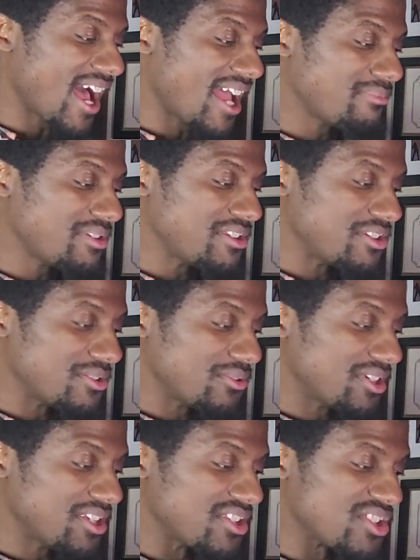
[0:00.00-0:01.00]

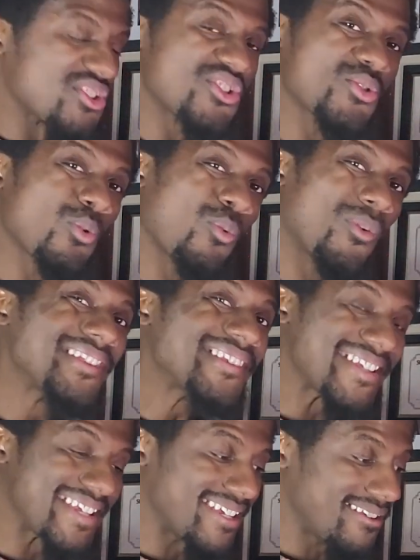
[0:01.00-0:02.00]
IBU is
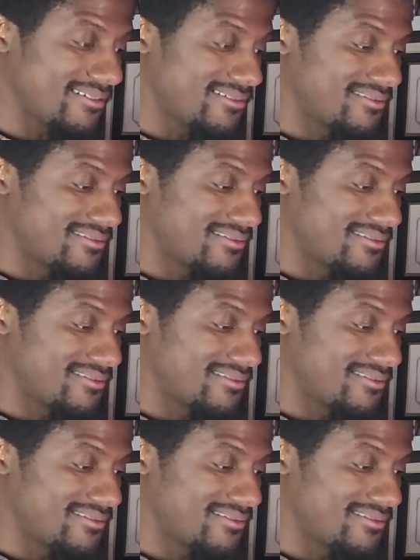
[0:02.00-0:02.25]
20.